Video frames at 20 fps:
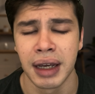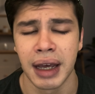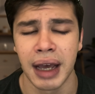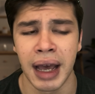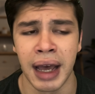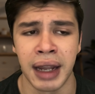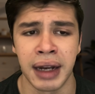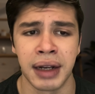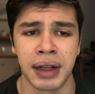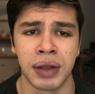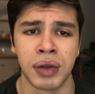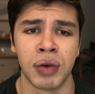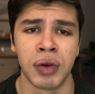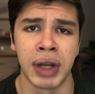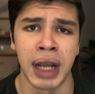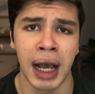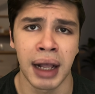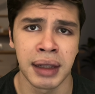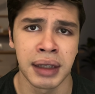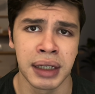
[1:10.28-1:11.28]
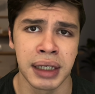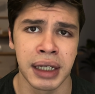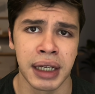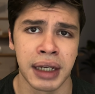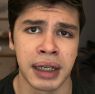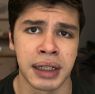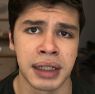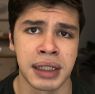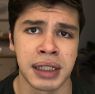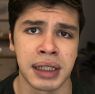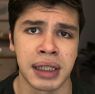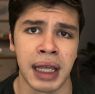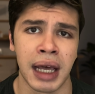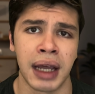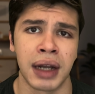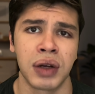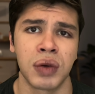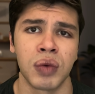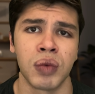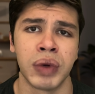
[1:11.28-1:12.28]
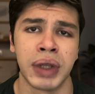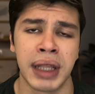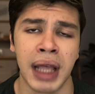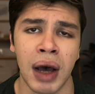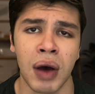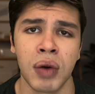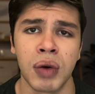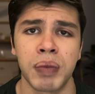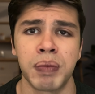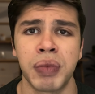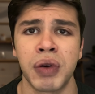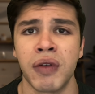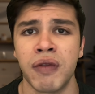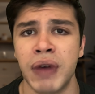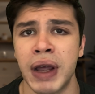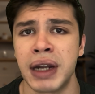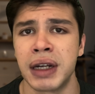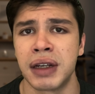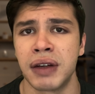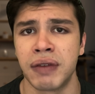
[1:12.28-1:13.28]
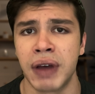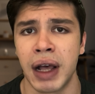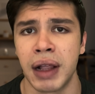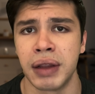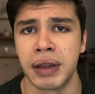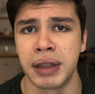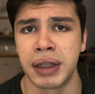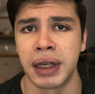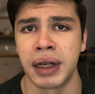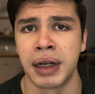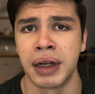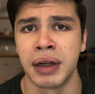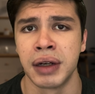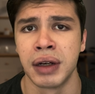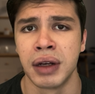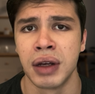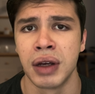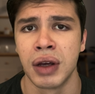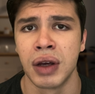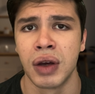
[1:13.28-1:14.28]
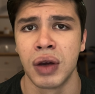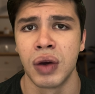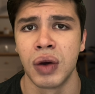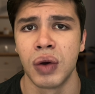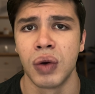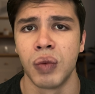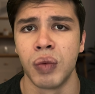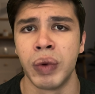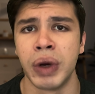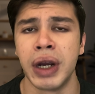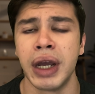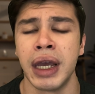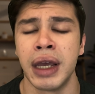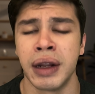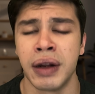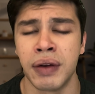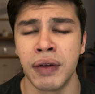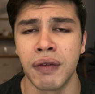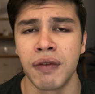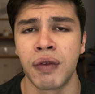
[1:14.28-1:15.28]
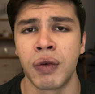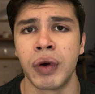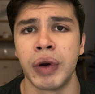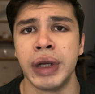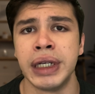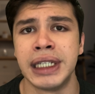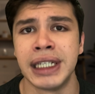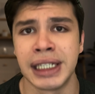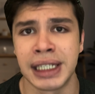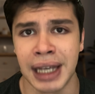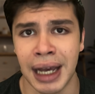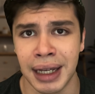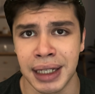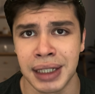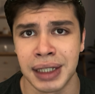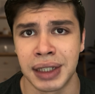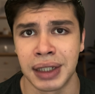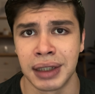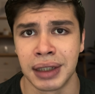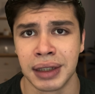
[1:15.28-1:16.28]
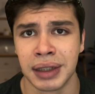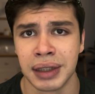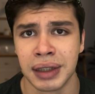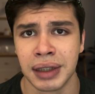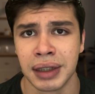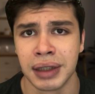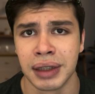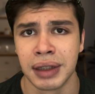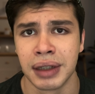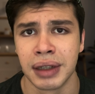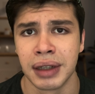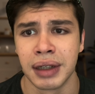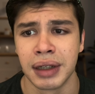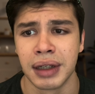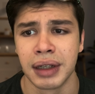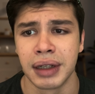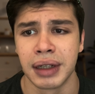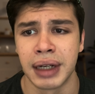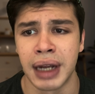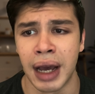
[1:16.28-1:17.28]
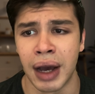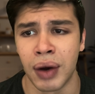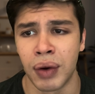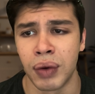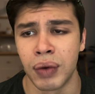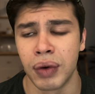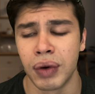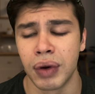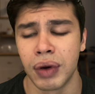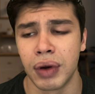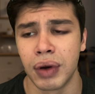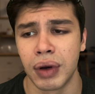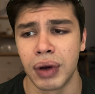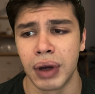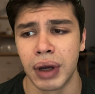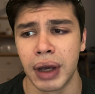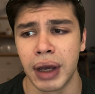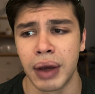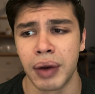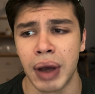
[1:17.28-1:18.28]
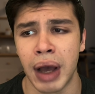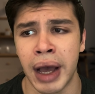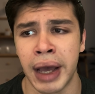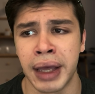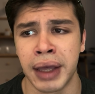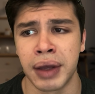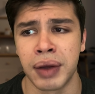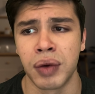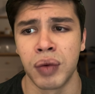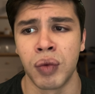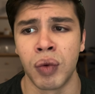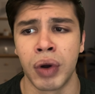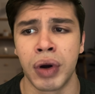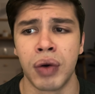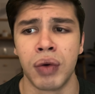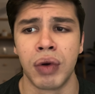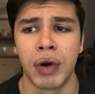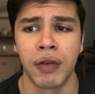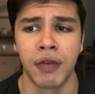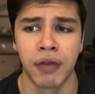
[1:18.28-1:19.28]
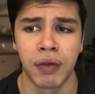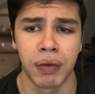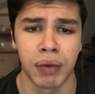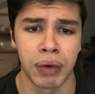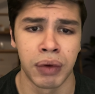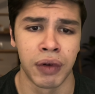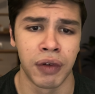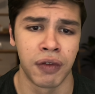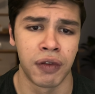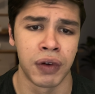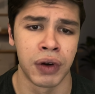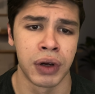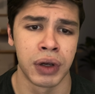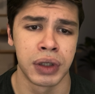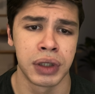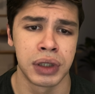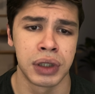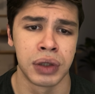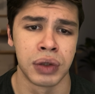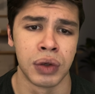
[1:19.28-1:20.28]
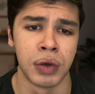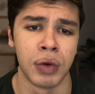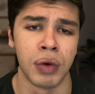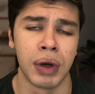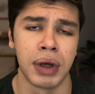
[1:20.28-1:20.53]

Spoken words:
And the reality is that without preventive healthcare, we're in for a disaster. Now, I want to refer to